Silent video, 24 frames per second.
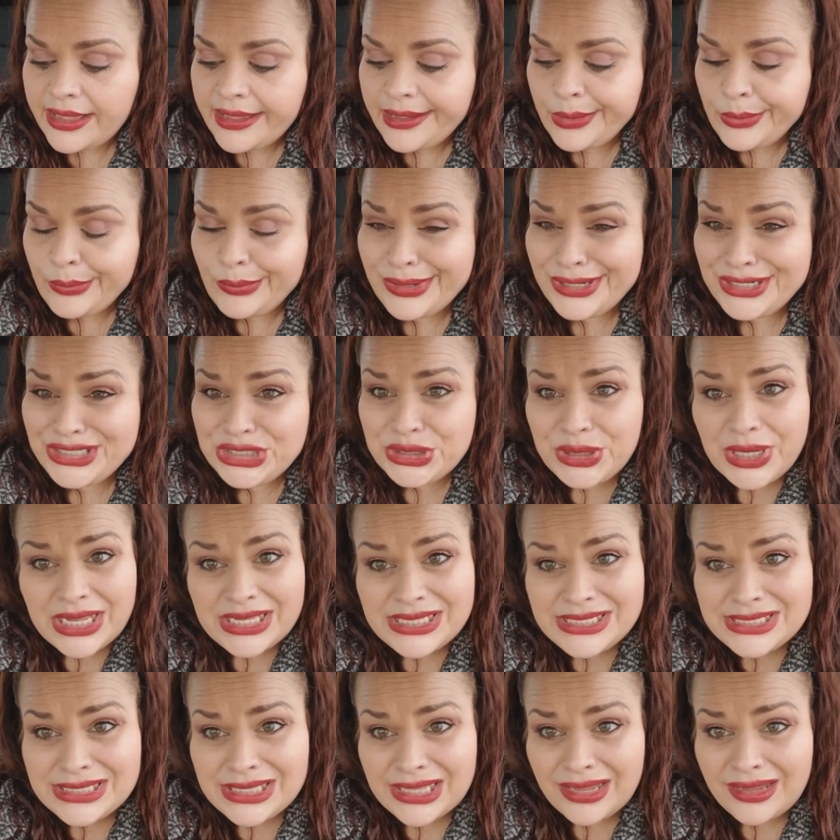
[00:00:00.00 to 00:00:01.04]
What did you
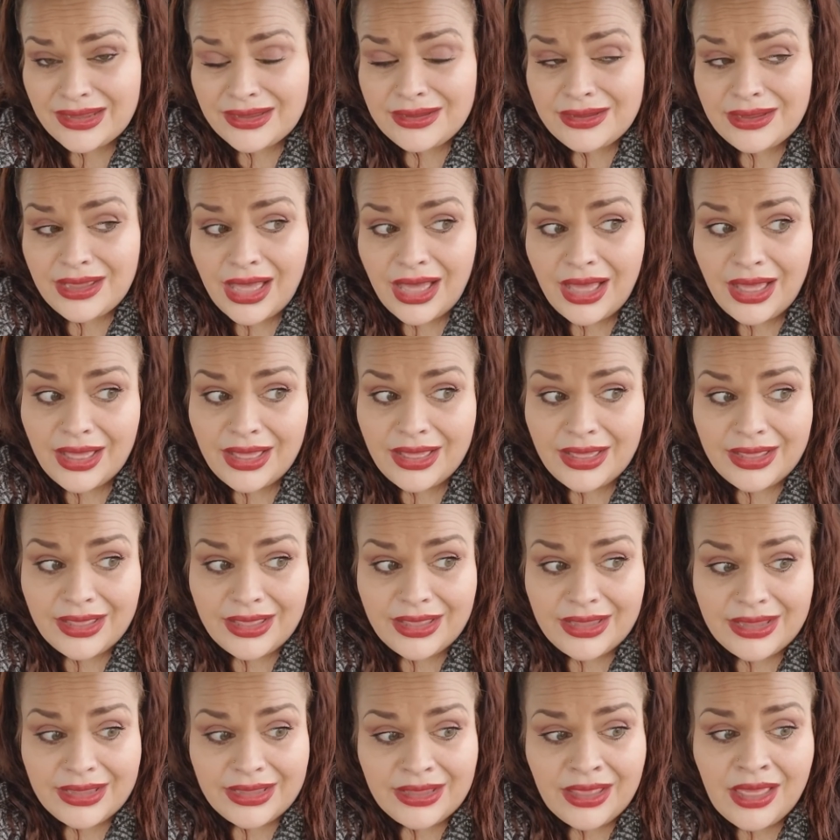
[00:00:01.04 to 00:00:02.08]
guys think?
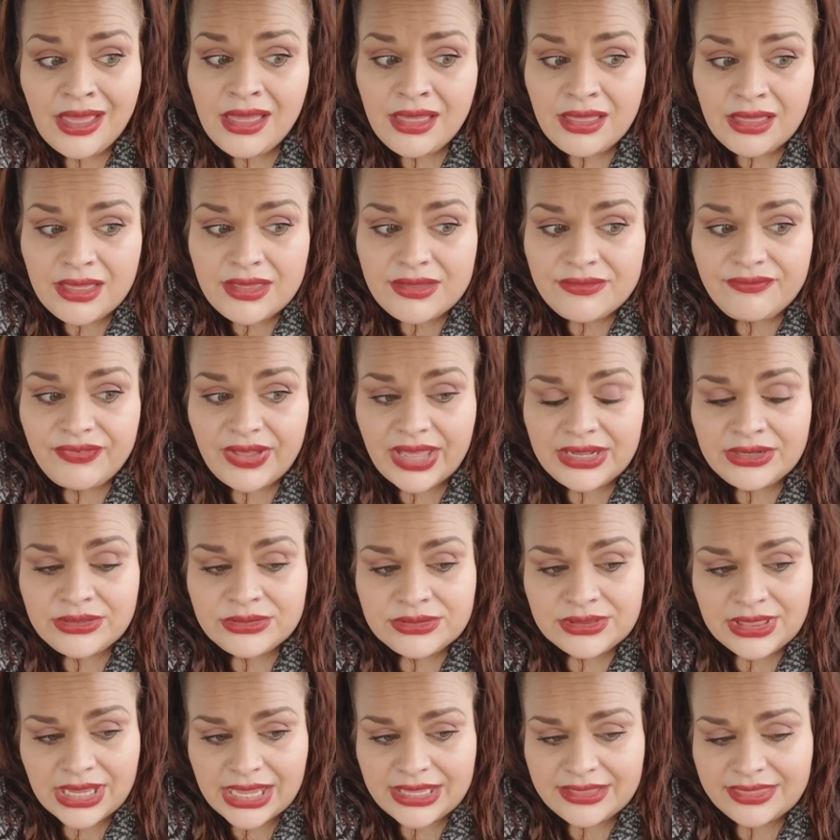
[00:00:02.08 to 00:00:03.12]
I
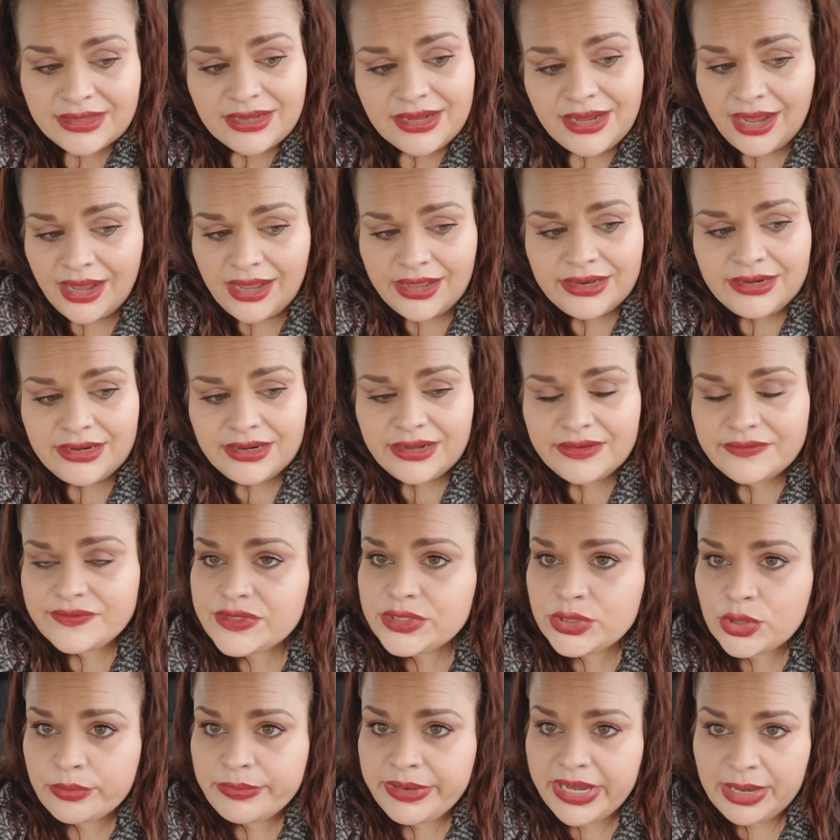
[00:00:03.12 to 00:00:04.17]
found like the cut of
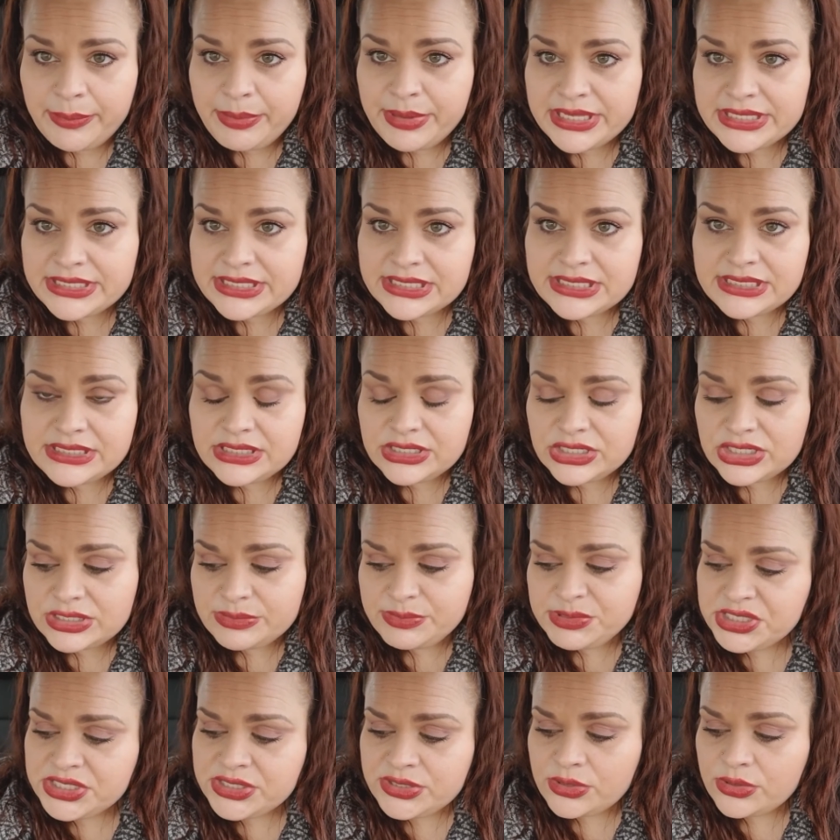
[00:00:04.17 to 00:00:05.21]
so many pieces to just
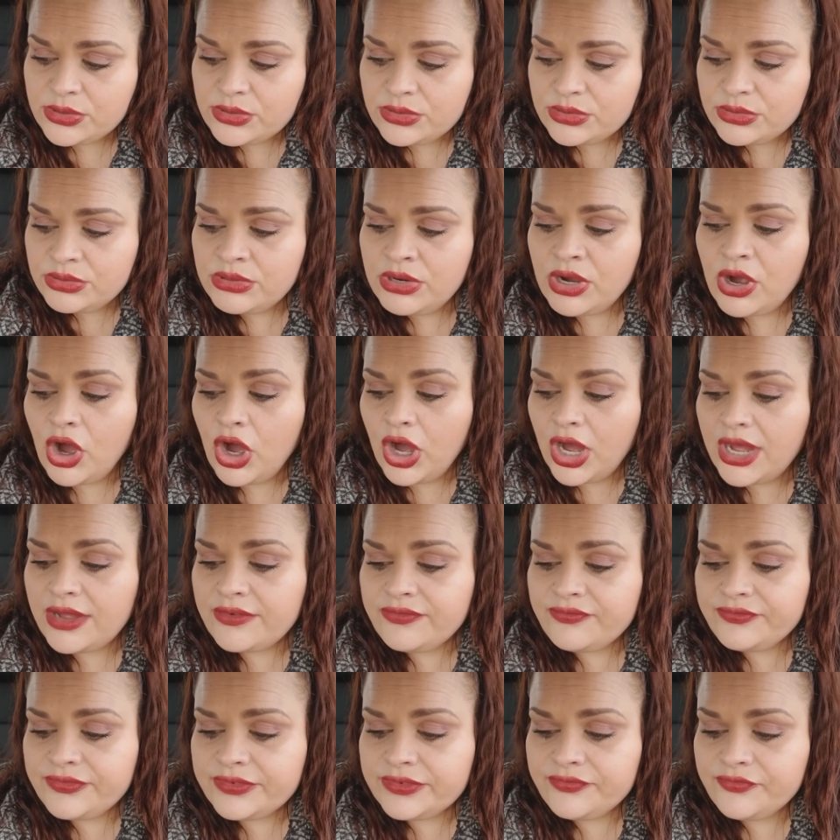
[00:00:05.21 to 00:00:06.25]
be so off
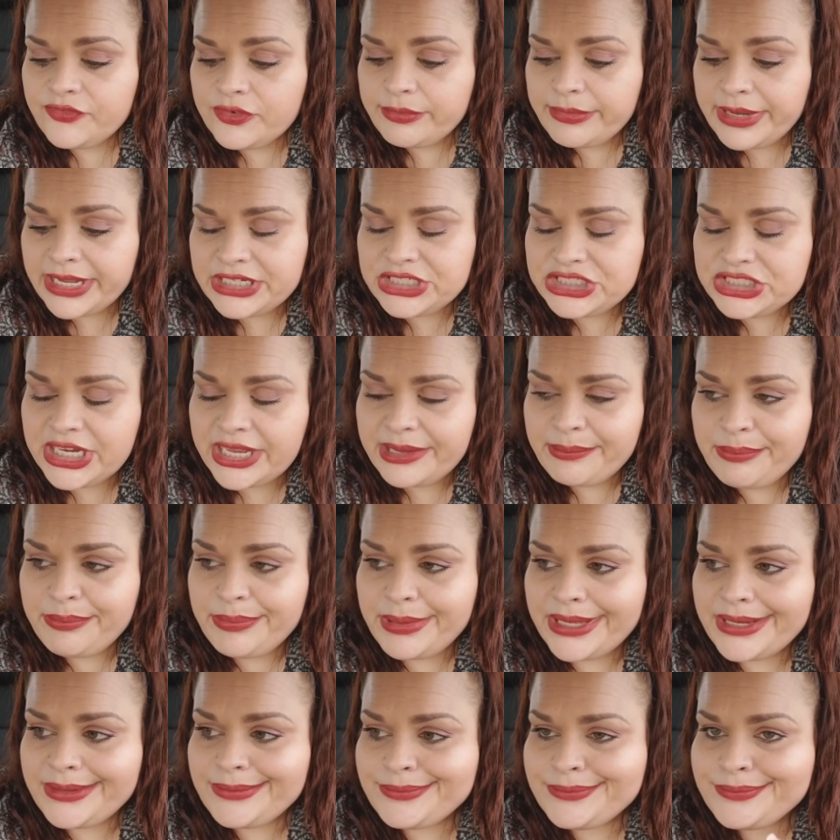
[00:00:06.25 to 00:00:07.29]
for my shape,
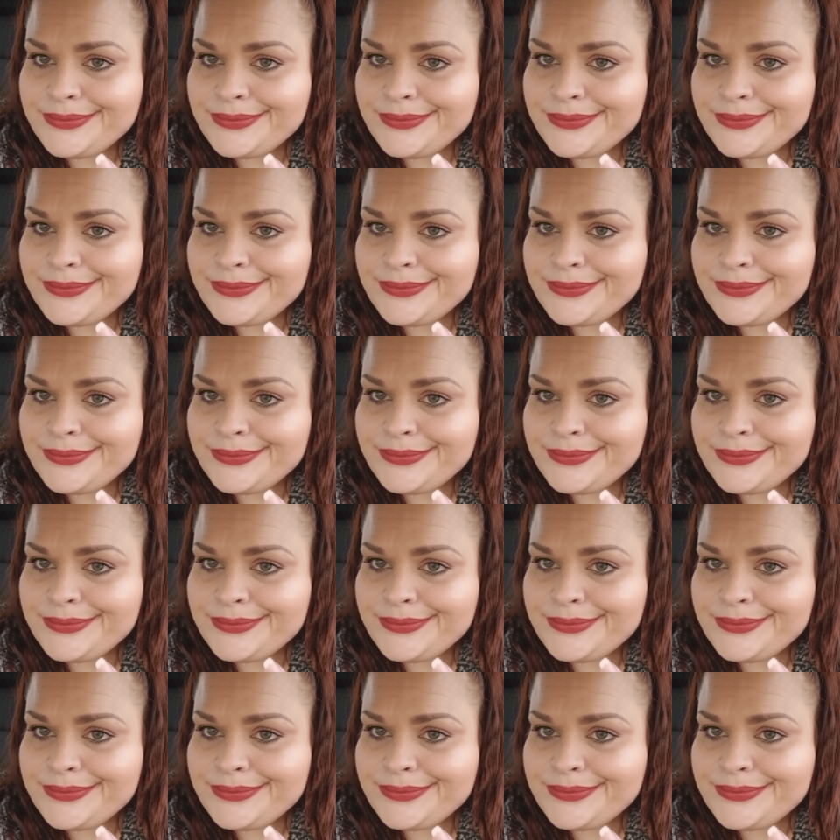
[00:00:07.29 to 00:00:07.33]
but